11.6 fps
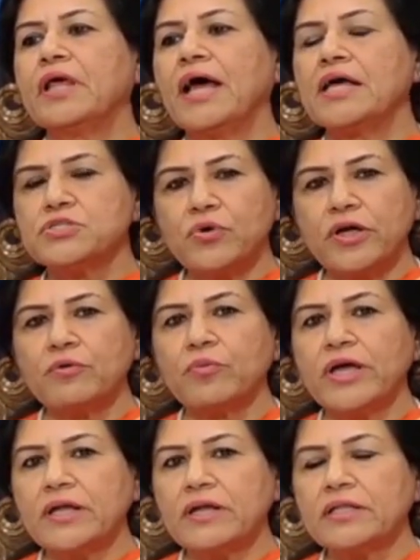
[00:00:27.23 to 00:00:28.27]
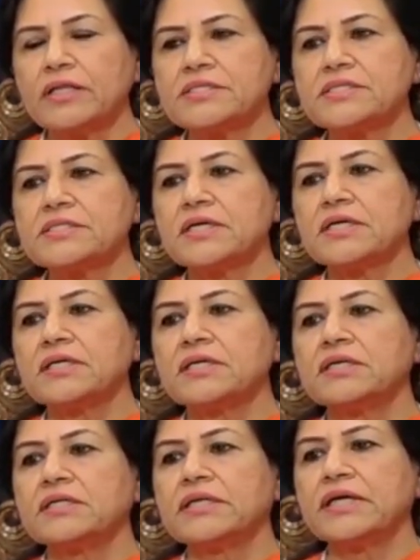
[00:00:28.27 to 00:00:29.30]
As you are aware, this is
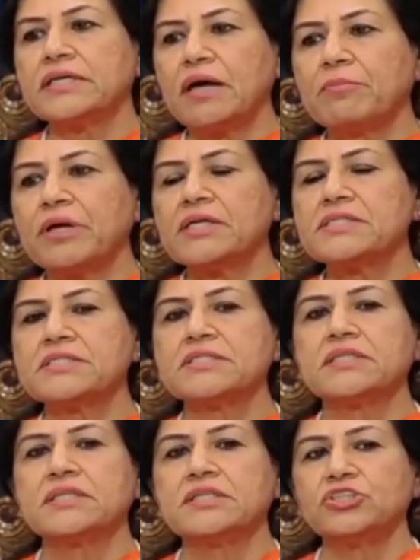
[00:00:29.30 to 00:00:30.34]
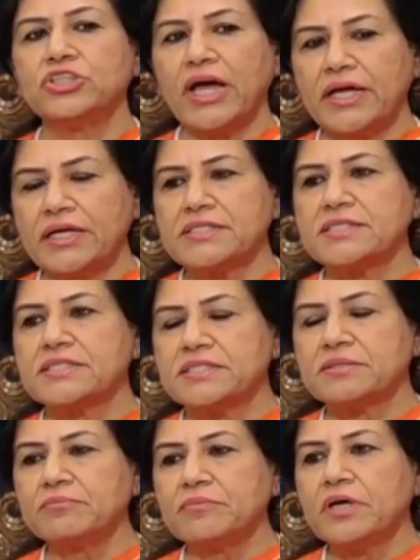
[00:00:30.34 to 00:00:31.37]
a data-based GIS
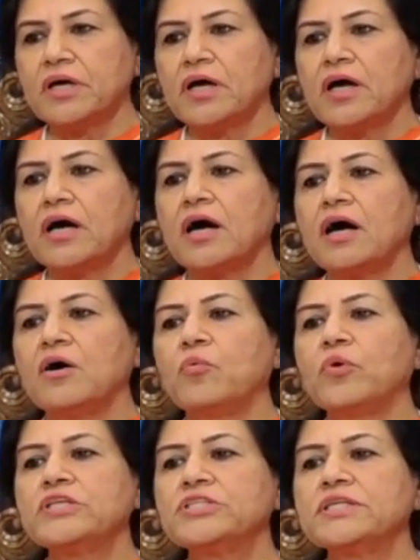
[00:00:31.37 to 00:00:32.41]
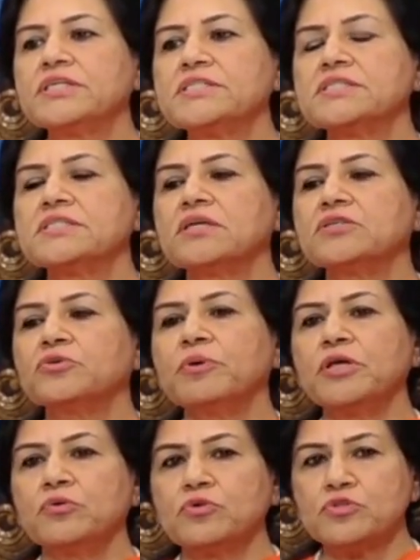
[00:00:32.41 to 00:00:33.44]
system which is to
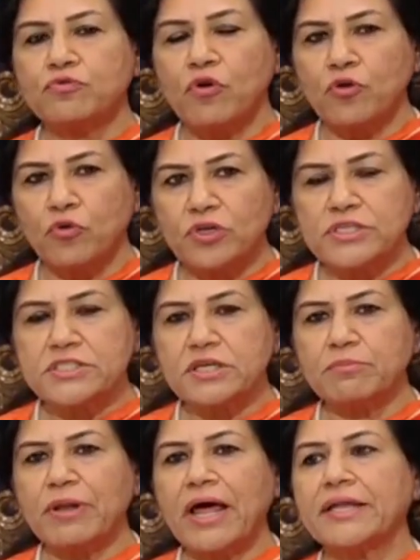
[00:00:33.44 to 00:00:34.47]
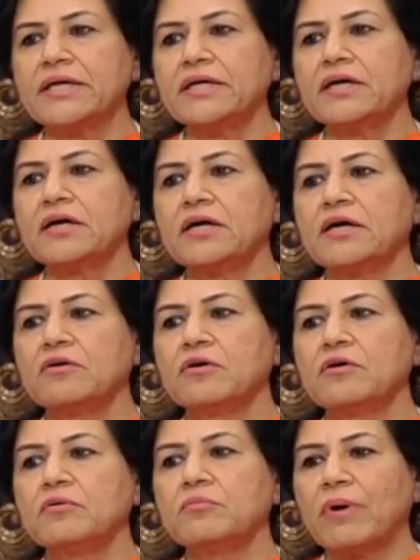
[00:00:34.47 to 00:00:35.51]
be used for holistic planning,
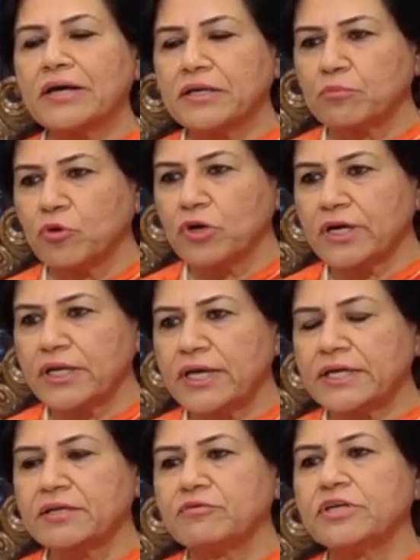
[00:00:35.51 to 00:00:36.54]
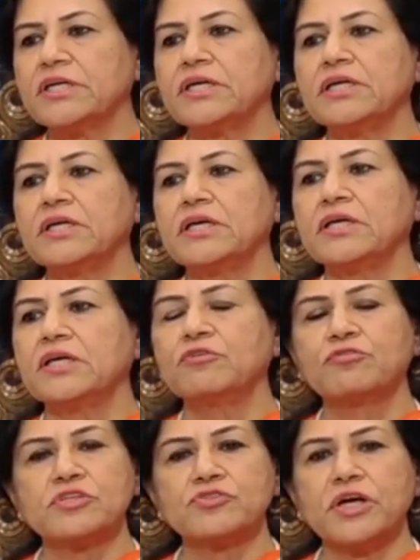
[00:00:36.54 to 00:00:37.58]
multimodal connectivity
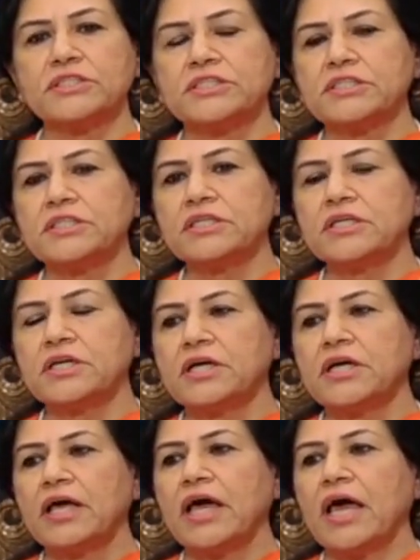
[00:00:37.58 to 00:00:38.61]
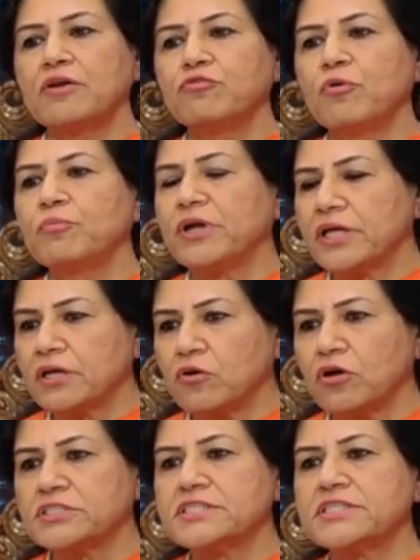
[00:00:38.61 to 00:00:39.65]
infrastructure, and for bringing
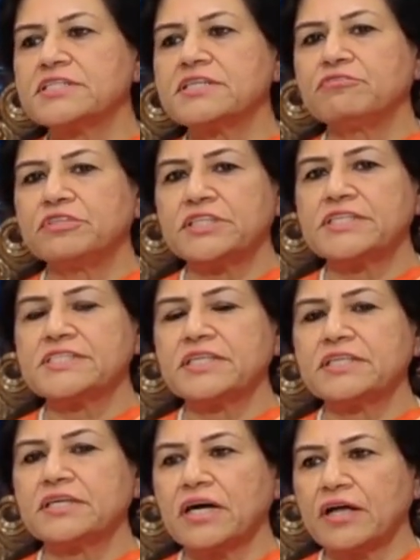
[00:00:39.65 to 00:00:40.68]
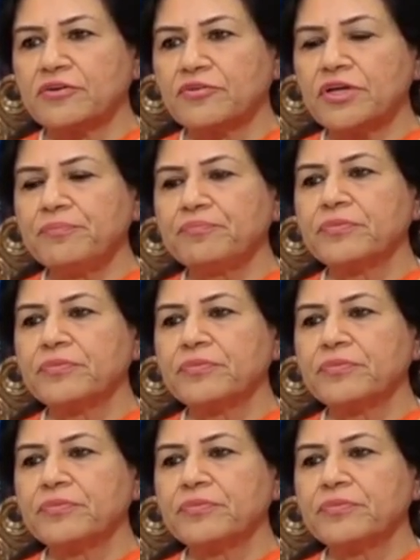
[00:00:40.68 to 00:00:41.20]
logistics efficiency in the country